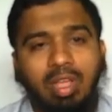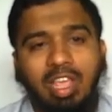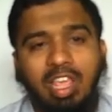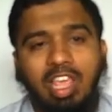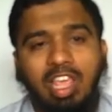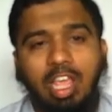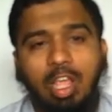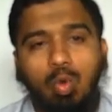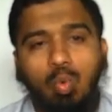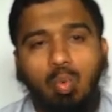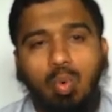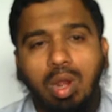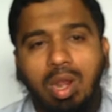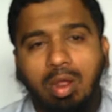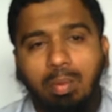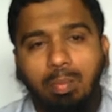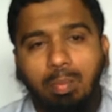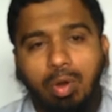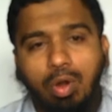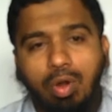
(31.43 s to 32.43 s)
equal
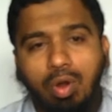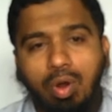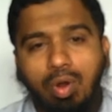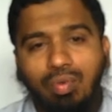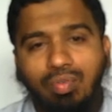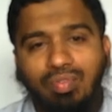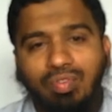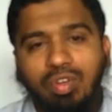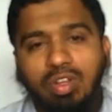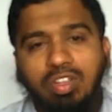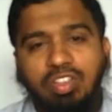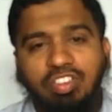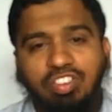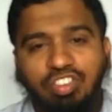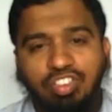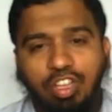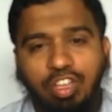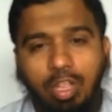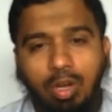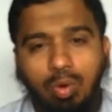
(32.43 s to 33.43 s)
number of
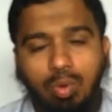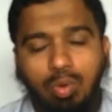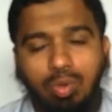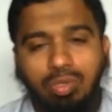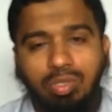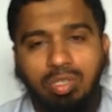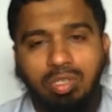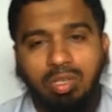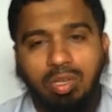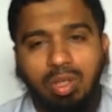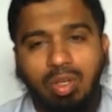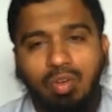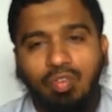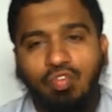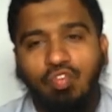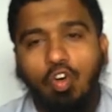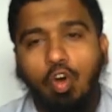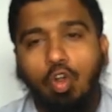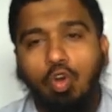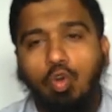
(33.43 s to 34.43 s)
zeros
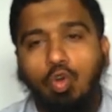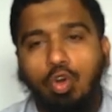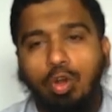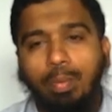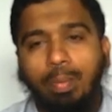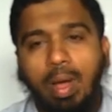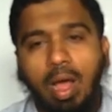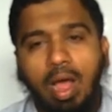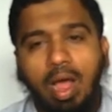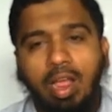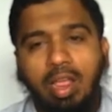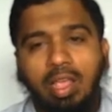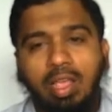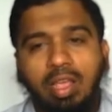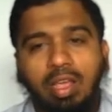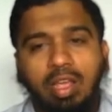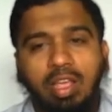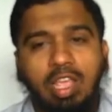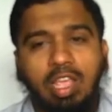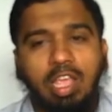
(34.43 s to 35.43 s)
followed by
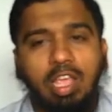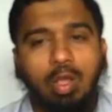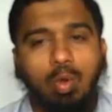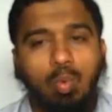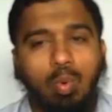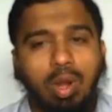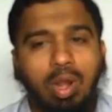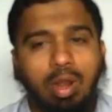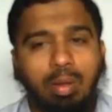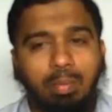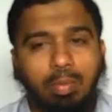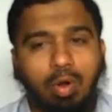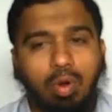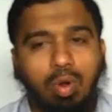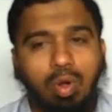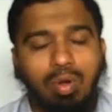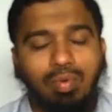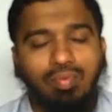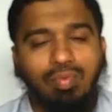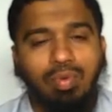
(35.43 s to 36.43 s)
equal number
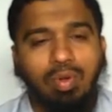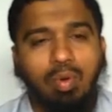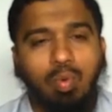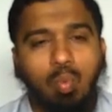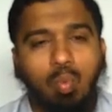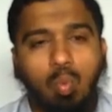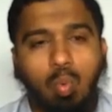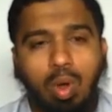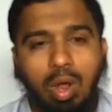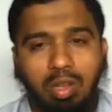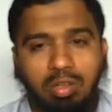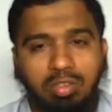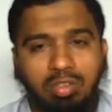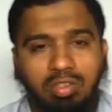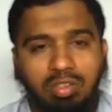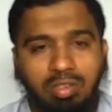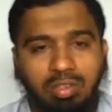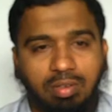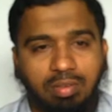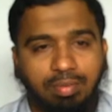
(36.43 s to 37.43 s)
of
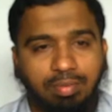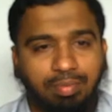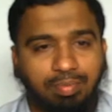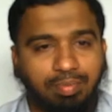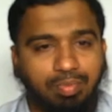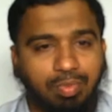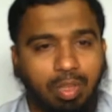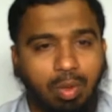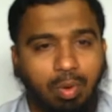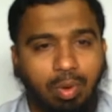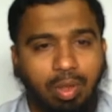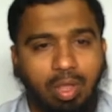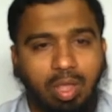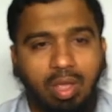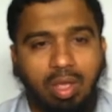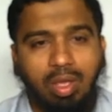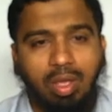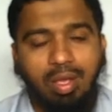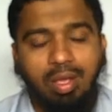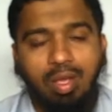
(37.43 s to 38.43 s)
ones. Okay,
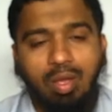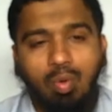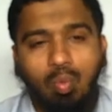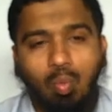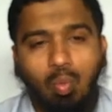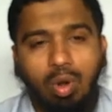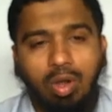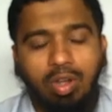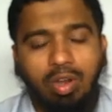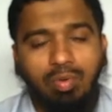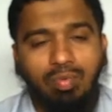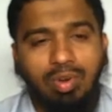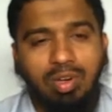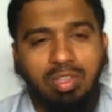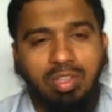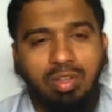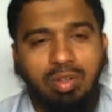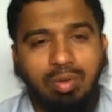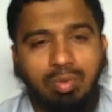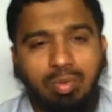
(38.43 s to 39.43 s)
whatever
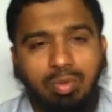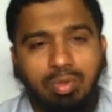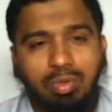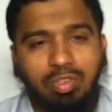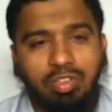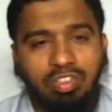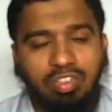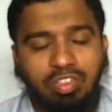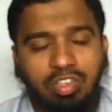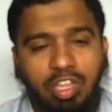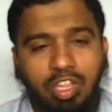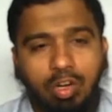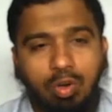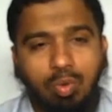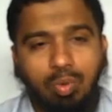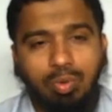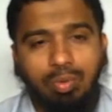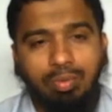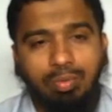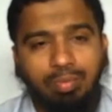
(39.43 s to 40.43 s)
the zeros